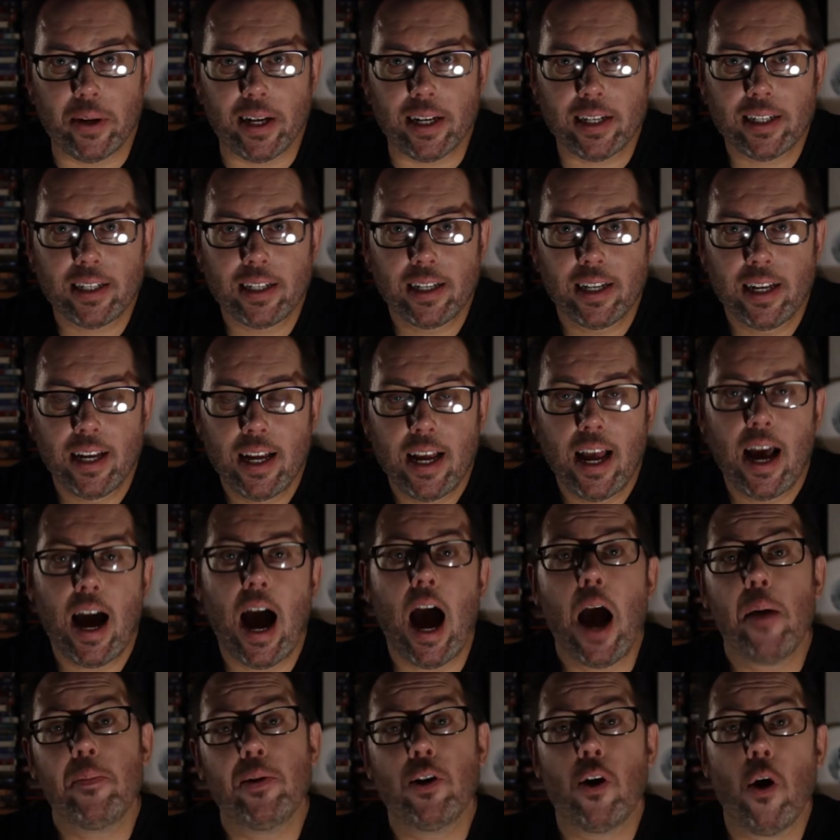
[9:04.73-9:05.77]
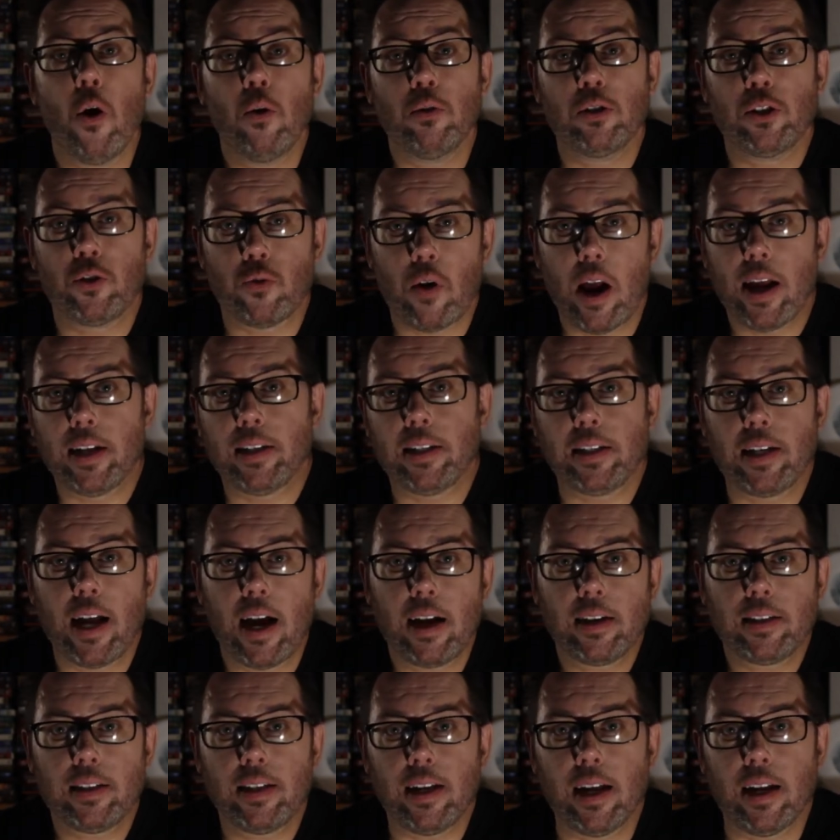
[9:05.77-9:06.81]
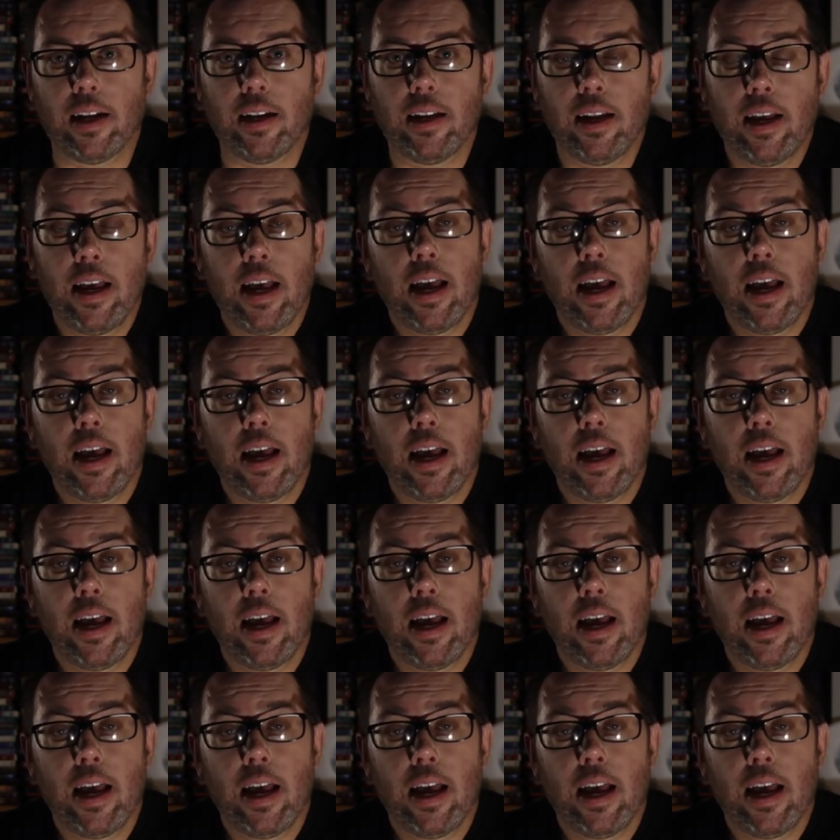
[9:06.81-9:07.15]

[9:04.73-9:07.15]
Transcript: Picks. I'm your host, Ryan Stockstad.